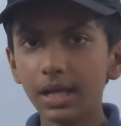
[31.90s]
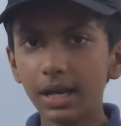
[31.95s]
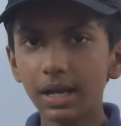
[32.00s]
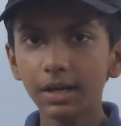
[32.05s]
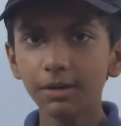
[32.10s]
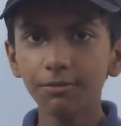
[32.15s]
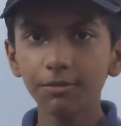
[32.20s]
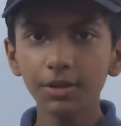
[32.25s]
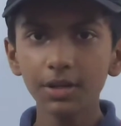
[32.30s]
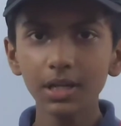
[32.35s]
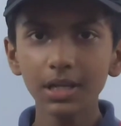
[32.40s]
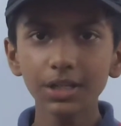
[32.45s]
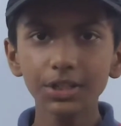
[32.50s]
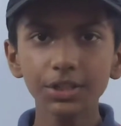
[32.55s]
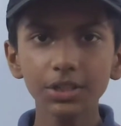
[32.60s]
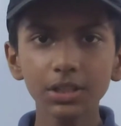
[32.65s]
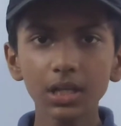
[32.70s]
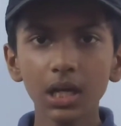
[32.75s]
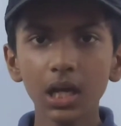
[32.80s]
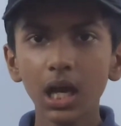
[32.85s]
direct
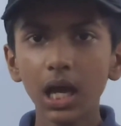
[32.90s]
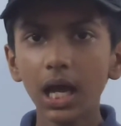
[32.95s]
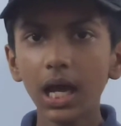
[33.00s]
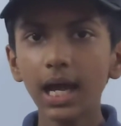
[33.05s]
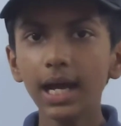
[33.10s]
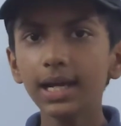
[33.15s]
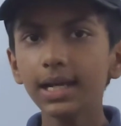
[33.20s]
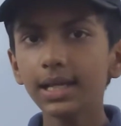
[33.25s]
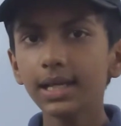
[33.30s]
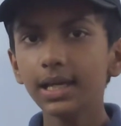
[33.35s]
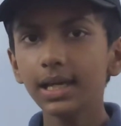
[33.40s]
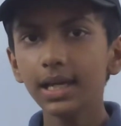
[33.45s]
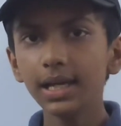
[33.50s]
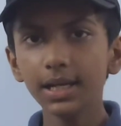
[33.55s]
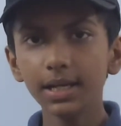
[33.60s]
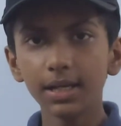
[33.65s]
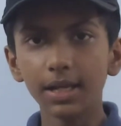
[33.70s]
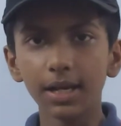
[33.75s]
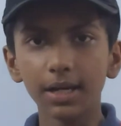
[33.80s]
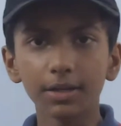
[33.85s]
variation and
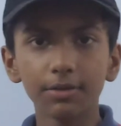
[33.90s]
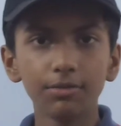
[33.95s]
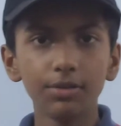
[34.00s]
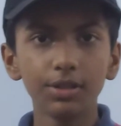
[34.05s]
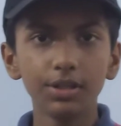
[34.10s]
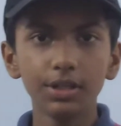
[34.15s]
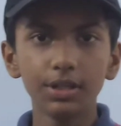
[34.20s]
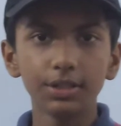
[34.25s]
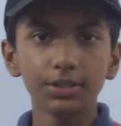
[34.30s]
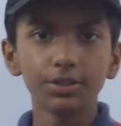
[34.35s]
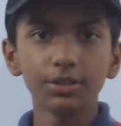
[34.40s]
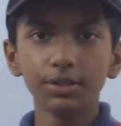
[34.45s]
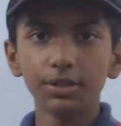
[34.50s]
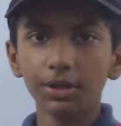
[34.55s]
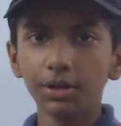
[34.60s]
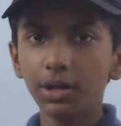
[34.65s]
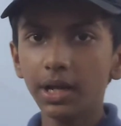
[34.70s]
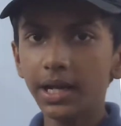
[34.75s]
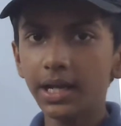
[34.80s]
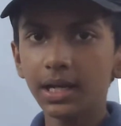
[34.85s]
indirect
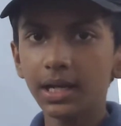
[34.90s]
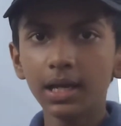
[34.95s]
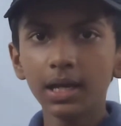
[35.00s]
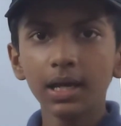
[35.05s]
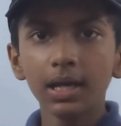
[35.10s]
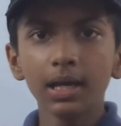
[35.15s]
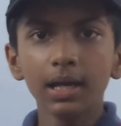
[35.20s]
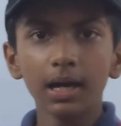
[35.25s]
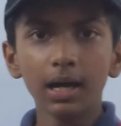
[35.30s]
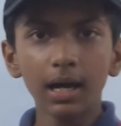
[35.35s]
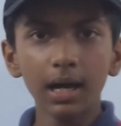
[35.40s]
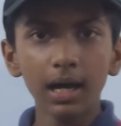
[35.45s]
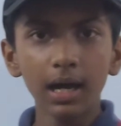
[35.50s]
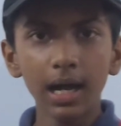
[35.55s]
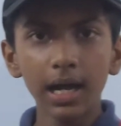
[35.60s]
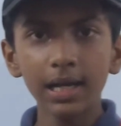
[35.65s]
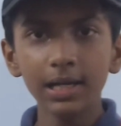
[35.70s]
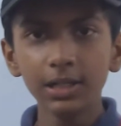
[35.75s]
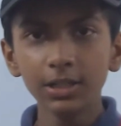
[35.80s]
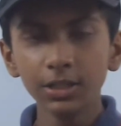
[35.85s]
variation, right?
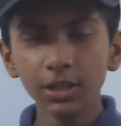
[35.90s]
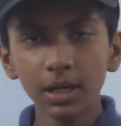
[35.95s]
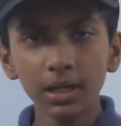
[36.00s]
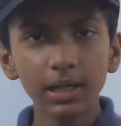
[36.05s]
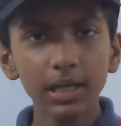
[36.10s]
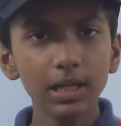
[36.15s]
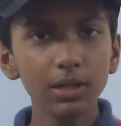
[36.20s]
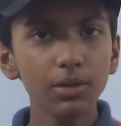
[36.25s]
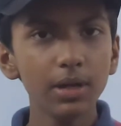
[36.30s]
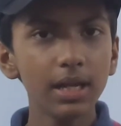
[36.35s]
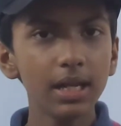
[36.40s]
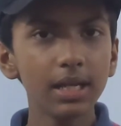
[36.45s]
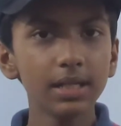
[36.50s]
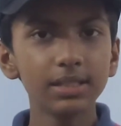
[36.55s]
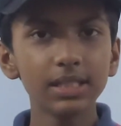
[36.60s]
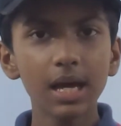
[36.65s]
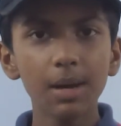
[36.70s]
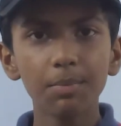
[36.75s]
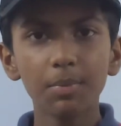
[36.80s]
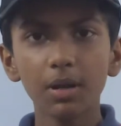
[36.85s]
I'll tell you an
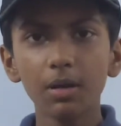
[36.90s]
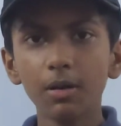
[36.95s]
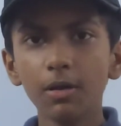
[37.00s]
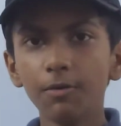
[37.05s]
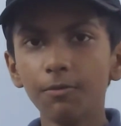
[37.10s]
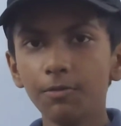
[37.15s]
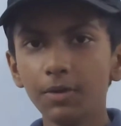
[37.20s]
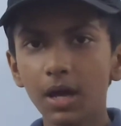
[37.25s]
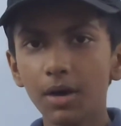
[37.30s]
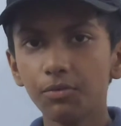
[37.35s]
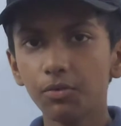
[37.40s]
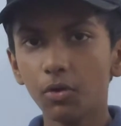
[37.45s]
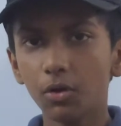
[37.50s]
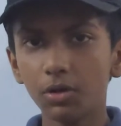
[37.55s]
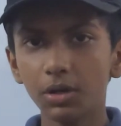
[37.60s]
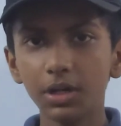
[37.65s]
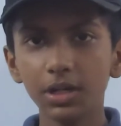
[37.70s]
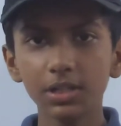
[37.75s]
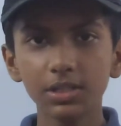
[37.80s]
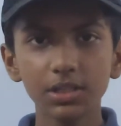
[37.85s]
example. We have
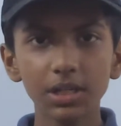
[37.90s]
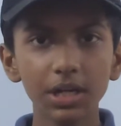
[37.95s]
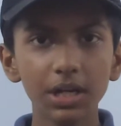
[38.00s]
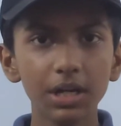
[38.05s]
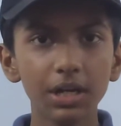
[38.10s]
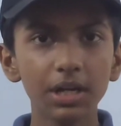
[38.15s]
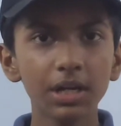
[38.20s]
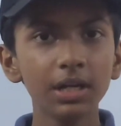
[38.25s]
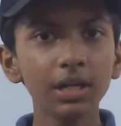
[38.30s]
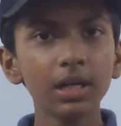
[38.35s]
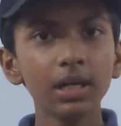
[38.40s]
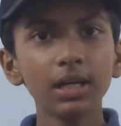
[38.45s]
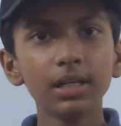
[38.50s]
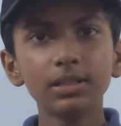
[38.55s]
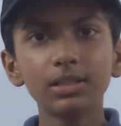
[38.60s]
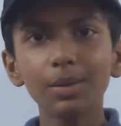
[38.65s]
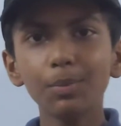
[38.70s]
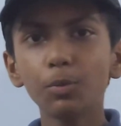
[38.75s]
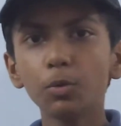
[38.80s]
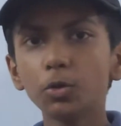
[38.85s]
already studied it.
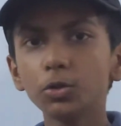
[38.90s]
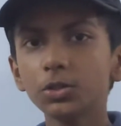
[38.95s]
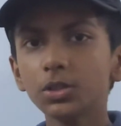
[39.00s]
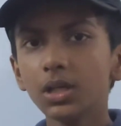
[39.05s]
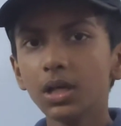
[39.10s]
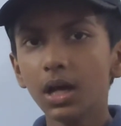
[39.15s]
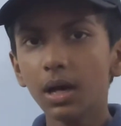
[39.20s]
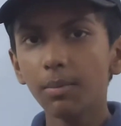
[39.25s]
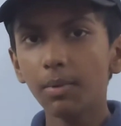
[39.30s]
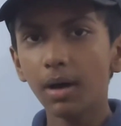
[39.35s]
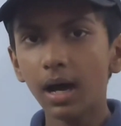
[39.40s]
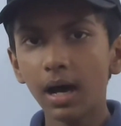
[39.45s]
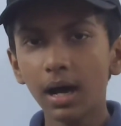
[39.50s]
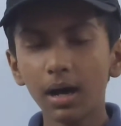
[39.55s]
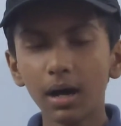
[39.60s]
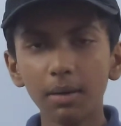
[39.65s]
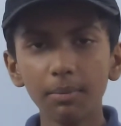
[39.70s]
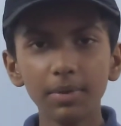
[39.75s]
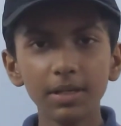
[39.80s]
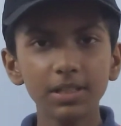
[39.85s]
Suppose
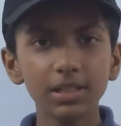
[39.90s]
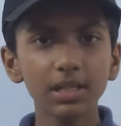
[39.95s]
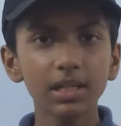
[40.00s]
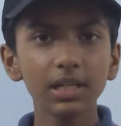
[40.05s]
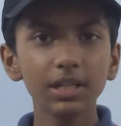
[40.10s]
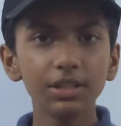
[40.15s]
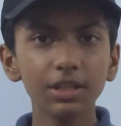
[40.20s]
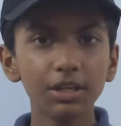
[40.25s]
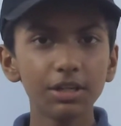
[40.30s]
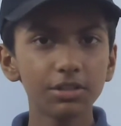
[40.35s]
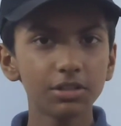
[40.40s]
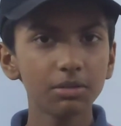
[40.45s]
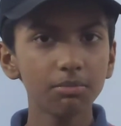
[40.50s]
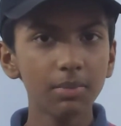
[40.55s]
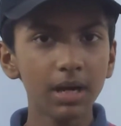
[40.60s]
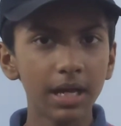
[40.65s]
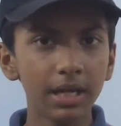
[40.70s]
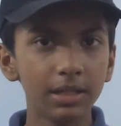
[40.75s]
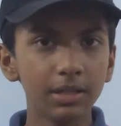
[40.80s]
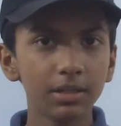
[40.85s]
basically there is a
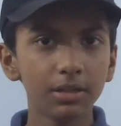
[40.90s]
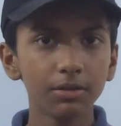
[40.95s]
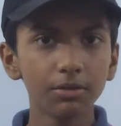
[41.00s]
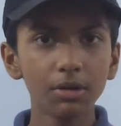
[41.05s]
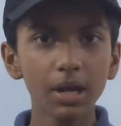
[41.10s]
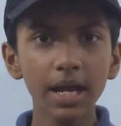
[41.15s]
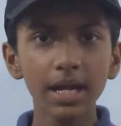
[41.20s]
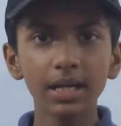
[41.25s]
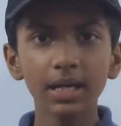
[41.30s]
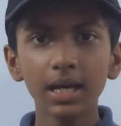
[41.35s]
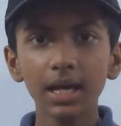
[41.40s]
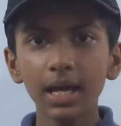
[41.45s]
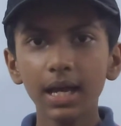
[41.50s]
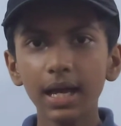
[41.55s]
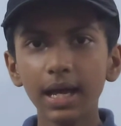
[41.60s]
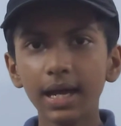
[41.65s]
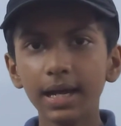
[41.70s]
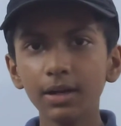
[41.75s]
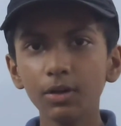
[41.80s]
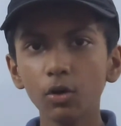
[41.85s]
mine, right?
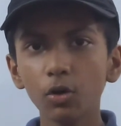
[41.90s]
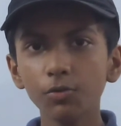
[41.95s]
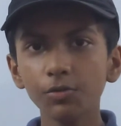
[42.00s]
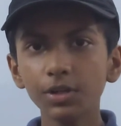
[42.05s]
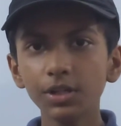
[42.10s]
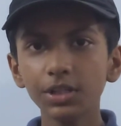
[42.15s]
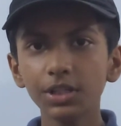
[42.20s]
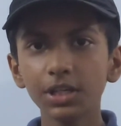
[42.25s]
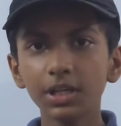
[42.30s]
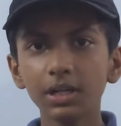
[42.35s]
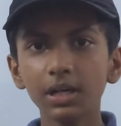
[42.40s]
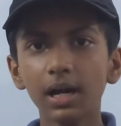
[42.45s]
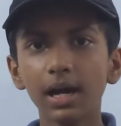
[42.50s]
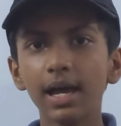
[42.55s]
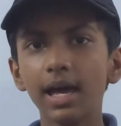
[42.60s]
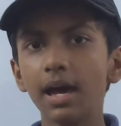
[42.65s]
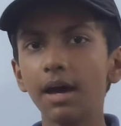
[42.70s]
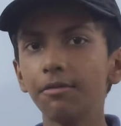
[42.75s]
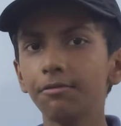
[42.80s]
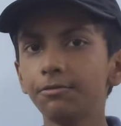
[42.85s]
And over there
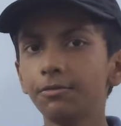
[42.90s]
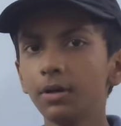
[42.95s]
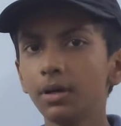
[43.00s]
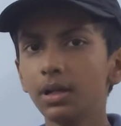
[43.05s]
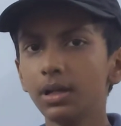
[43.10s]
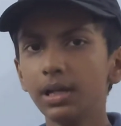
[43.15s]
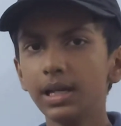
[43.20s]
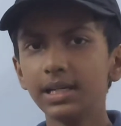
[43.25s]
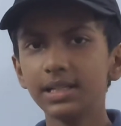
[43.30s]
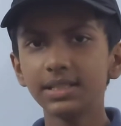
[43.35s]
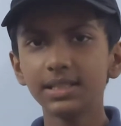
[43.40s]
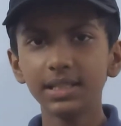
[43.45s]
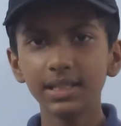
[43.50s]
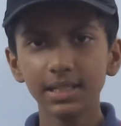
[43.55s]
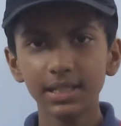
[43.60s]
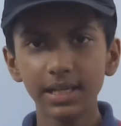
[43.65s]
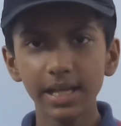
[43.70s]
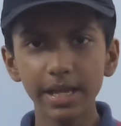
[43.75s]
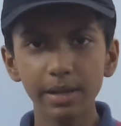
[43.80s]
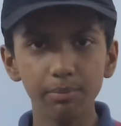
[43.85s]
I have, let's
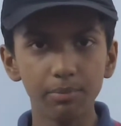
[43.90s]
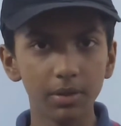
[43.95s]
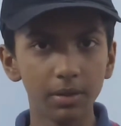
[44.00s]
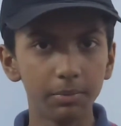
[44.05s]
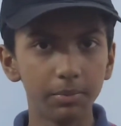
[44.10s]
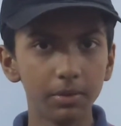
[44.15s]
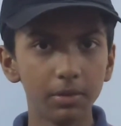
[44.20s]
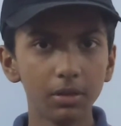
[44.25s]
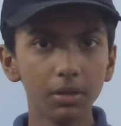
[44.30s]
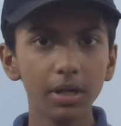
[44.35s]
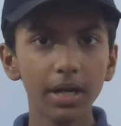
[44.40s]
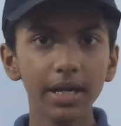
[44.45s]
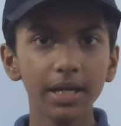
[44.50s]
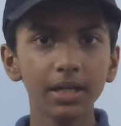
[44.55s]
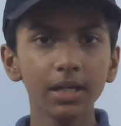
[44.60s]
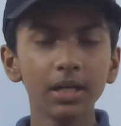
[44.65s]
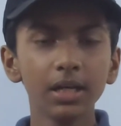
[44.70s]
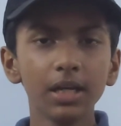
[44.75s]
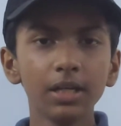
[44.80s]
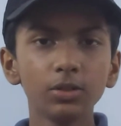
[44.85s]
say, 10 people,
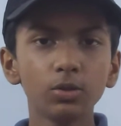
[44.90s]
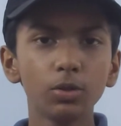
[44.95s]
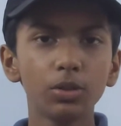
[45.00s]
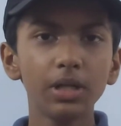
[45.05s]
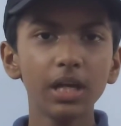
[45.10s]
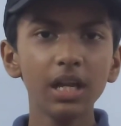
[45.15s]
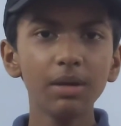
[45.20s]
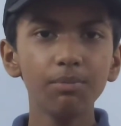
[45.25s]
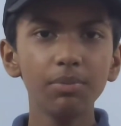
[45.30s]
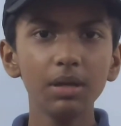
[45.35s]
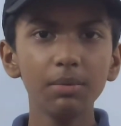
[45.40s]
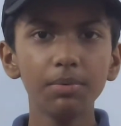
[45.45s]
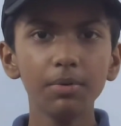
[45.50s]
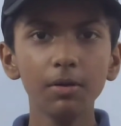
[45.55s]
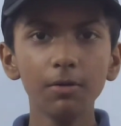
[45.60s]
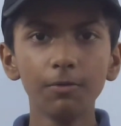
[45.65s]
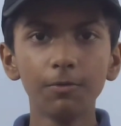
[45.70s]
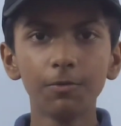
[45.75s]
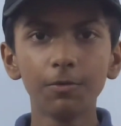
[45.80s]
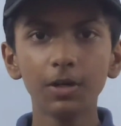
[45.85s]
right? So 10
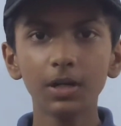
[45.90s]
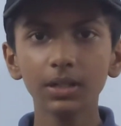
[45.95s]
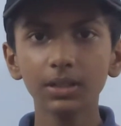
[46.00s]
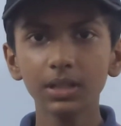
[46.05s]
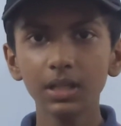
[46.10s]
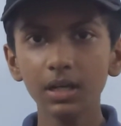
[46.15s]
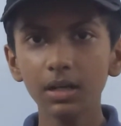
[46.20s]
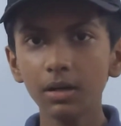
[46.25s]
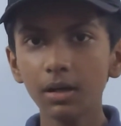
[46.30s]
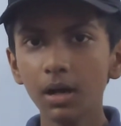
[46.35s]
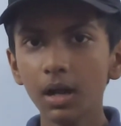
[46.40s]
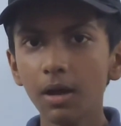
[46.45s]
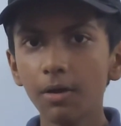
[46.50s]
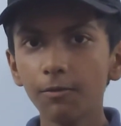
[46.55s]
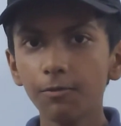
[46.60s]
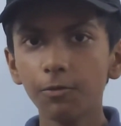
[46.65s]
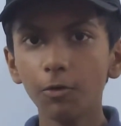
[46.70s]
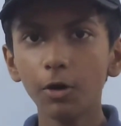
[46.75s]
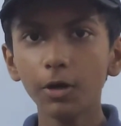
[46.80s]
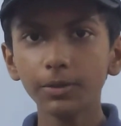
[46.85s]
people work there
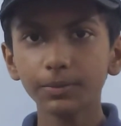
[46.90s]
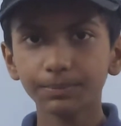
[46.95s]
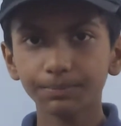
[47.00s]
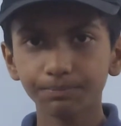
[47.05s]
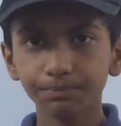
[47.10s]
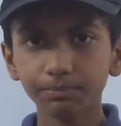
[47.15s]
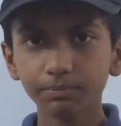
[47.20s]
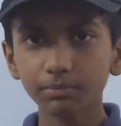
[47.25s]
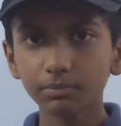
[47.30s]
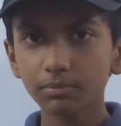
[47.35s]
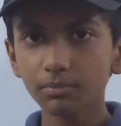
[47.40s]
for